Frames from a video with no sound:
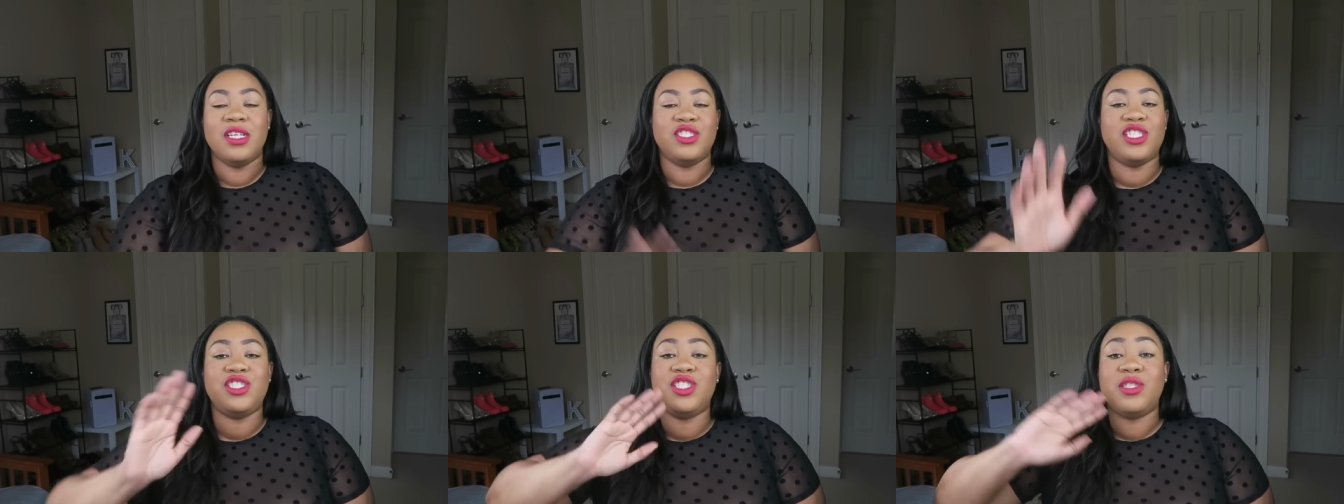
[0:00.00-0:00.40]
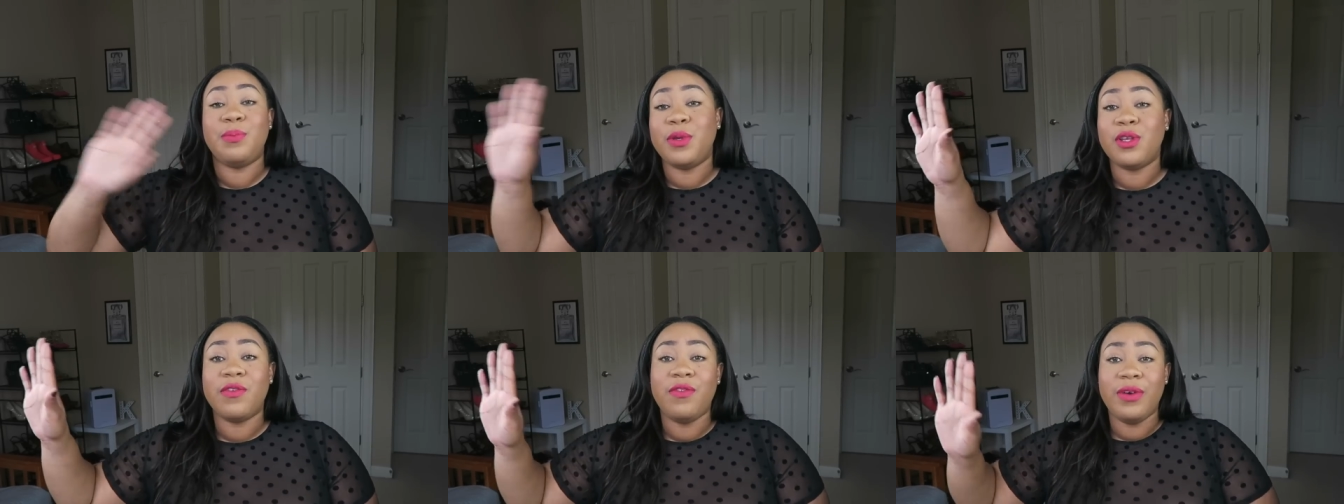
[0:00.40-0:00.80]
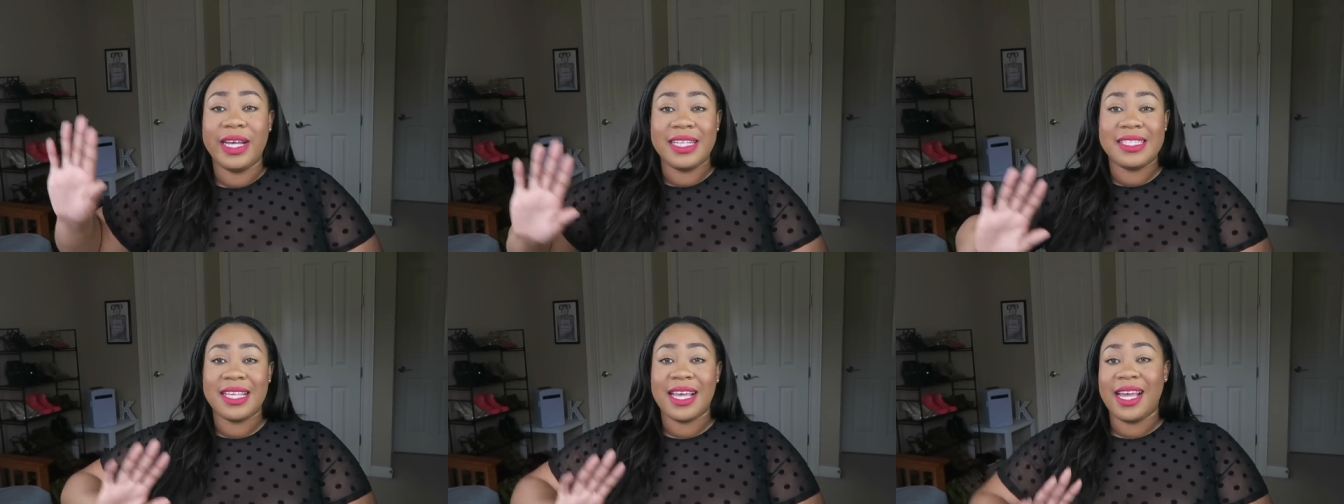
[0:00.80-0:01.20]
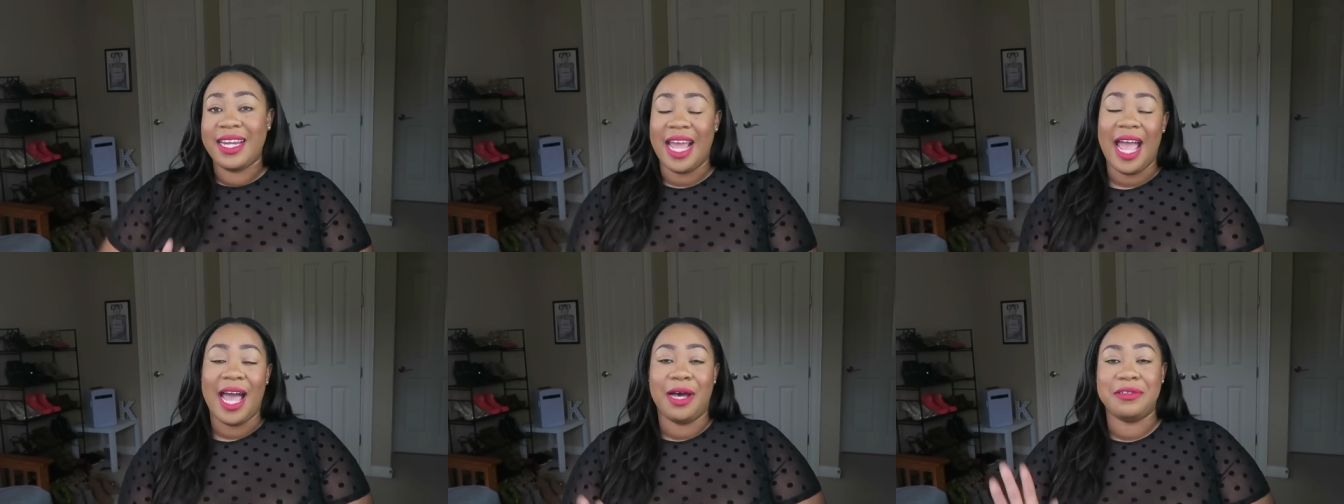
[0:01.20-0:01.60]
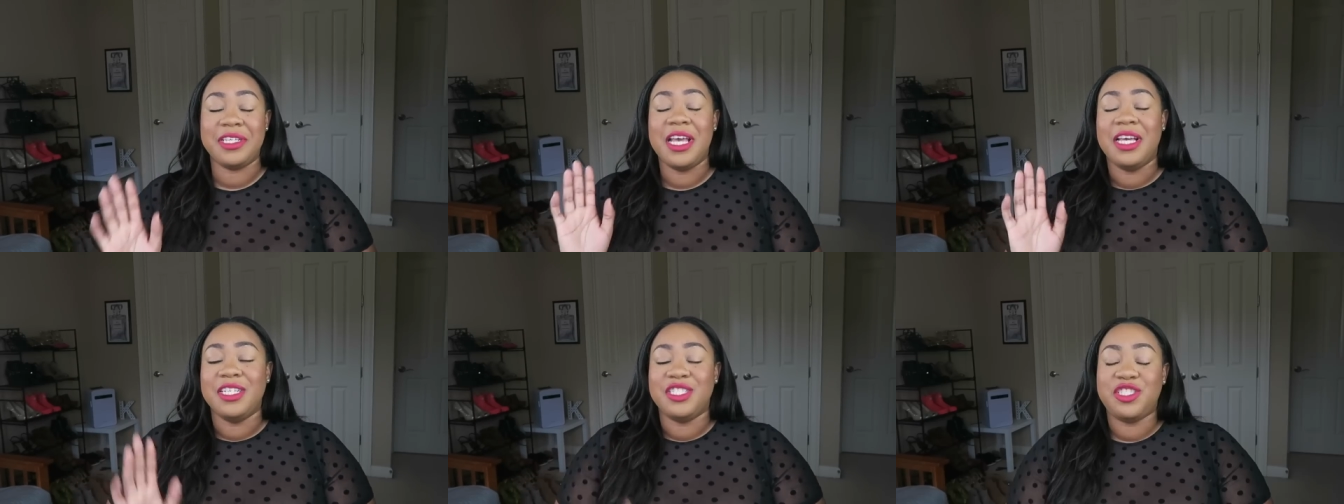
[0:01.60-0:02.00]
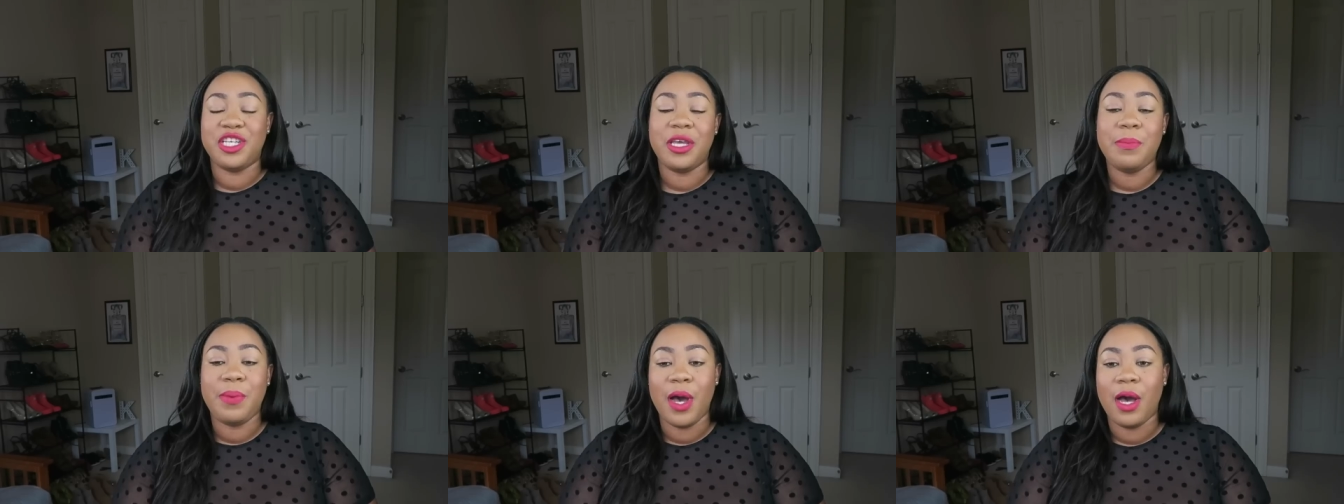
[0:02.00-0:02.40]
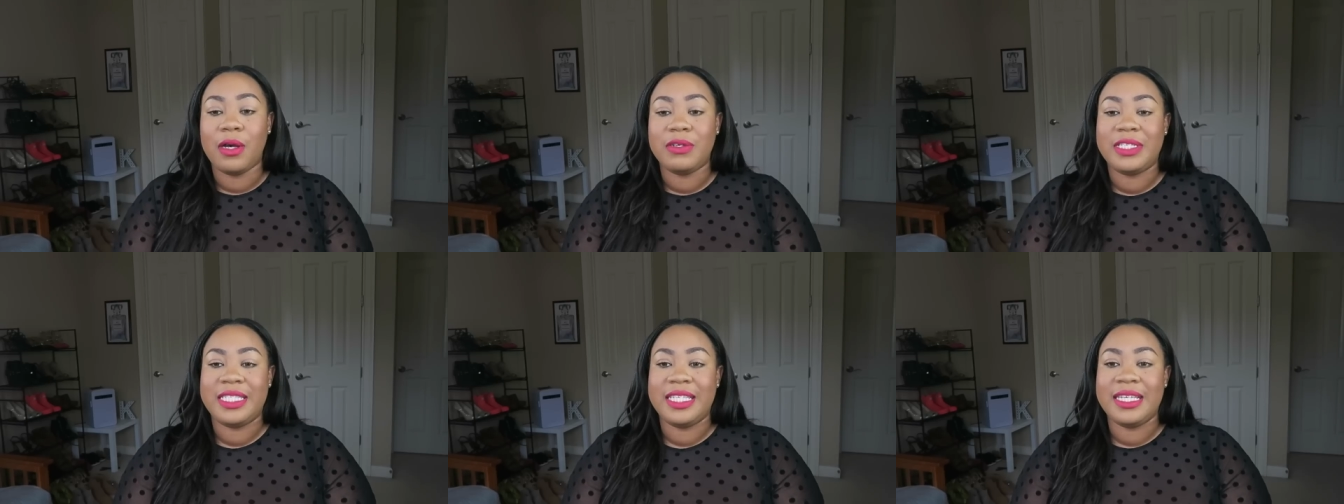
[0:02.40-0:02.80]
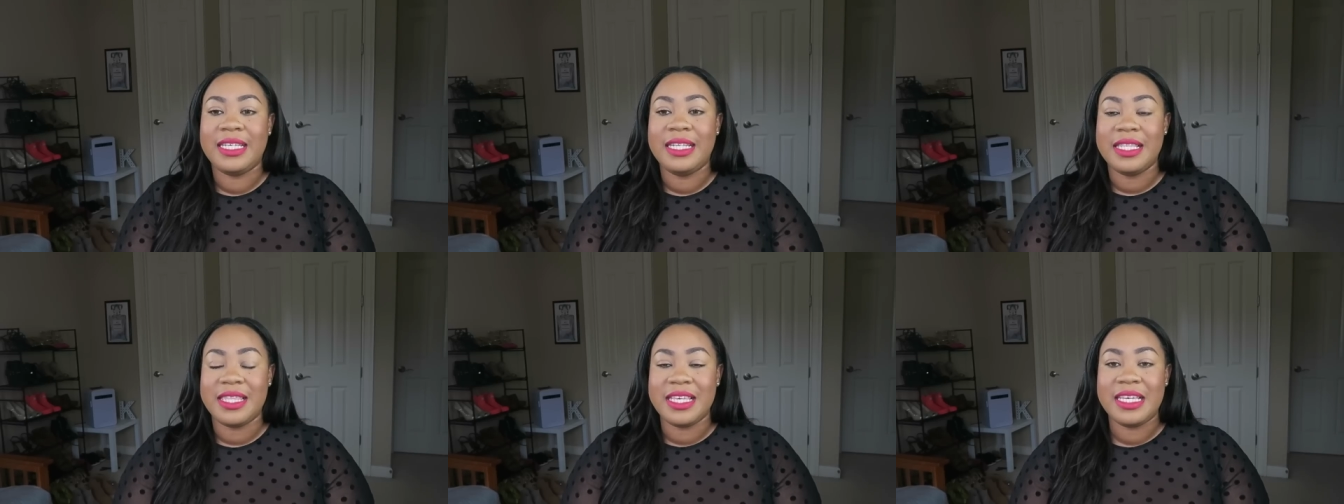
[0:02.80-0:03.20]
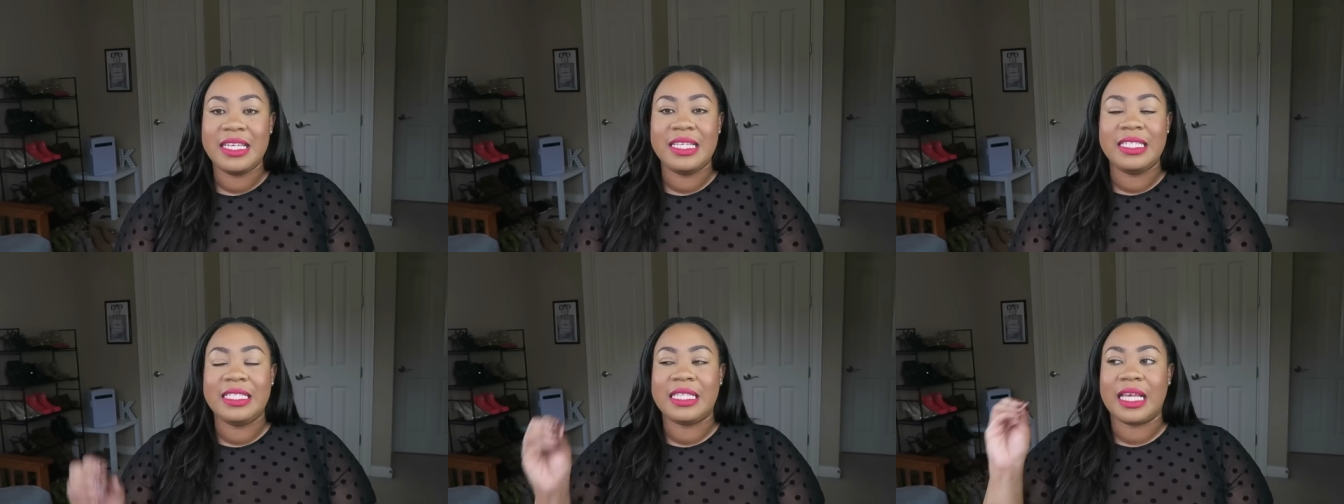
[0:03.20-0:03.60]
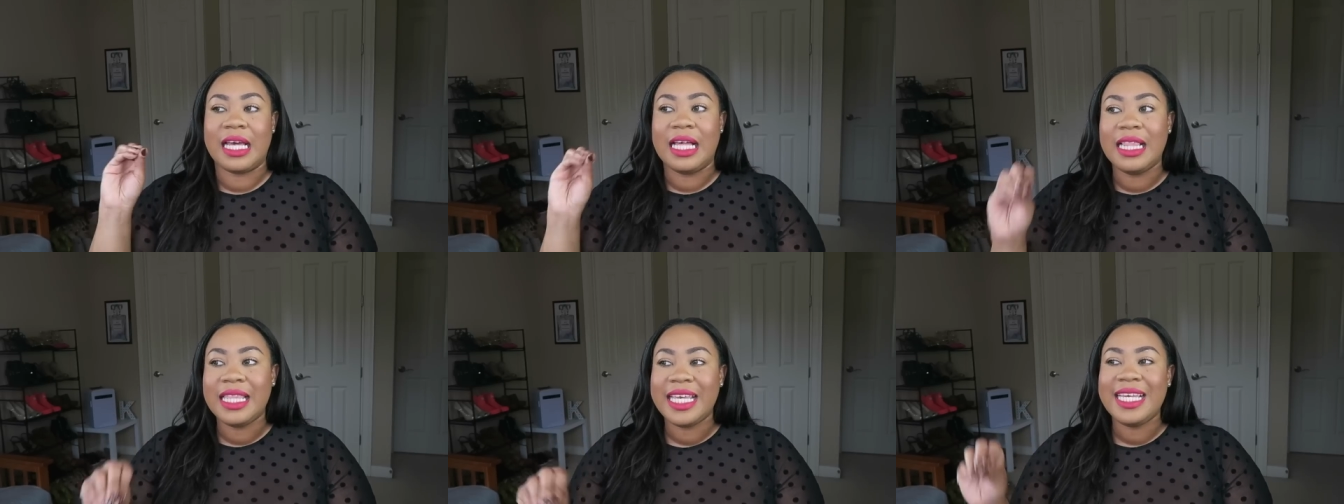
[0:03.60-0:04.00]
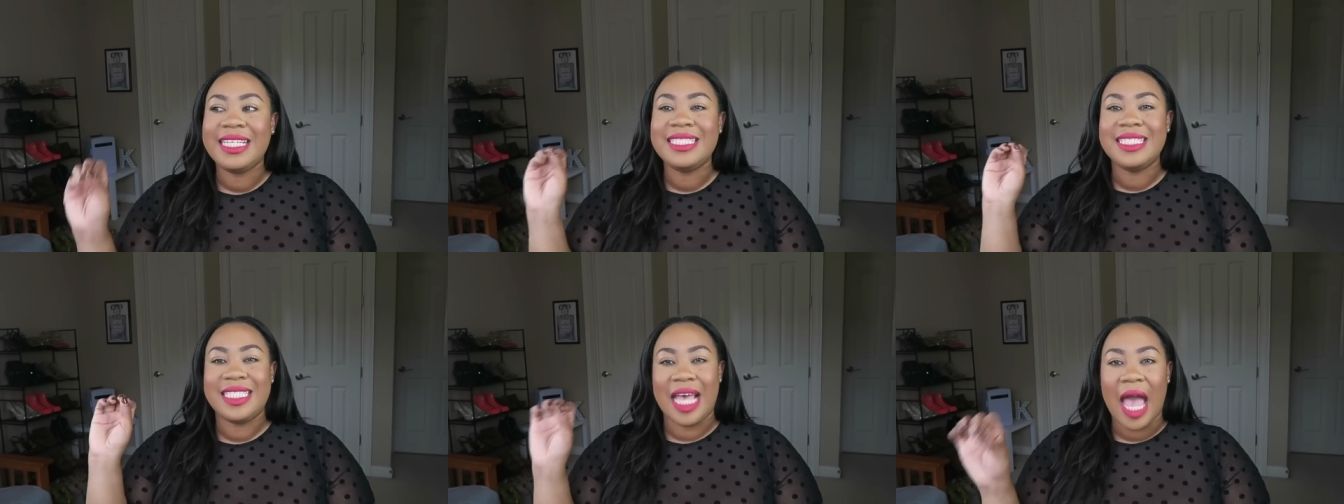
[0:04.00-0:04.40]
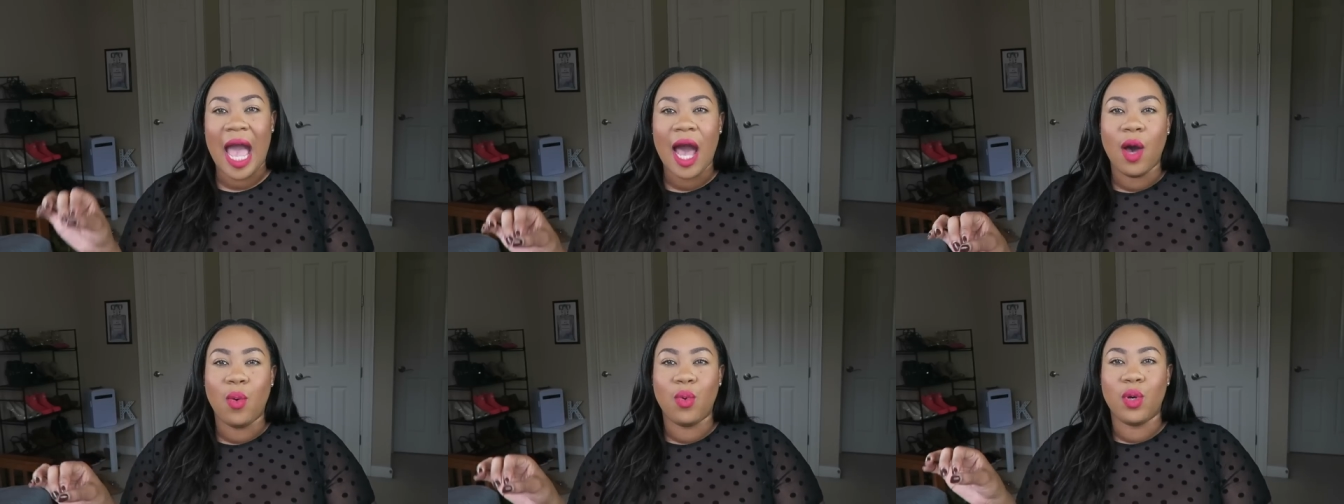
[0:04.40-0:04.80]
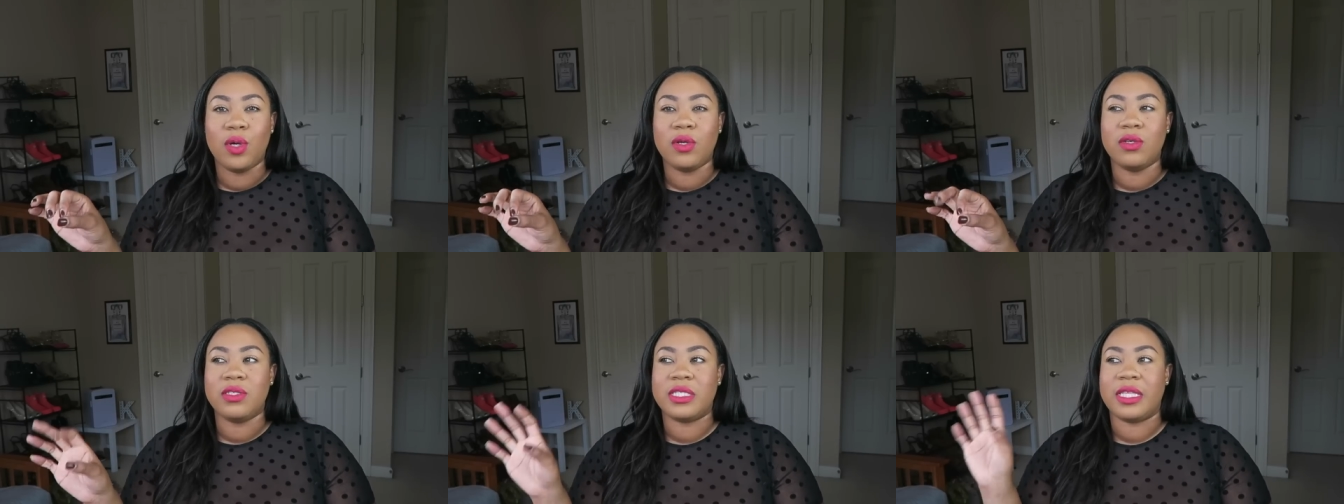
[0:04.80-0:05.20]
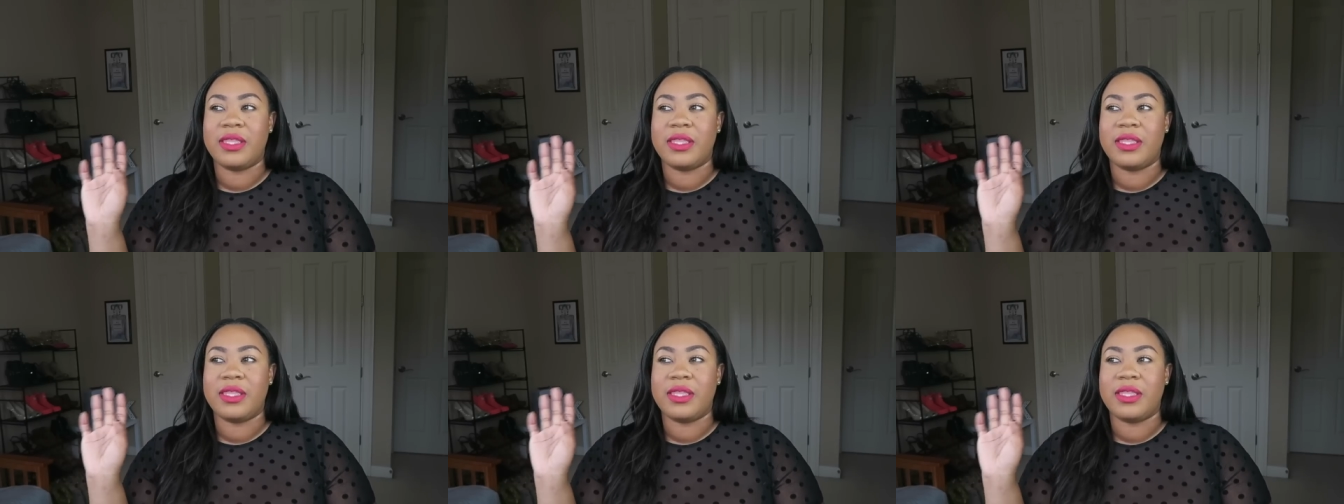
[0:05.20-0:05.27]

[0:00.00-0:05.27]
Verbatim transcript: She's just beautiful inside and out. She posted these clean towels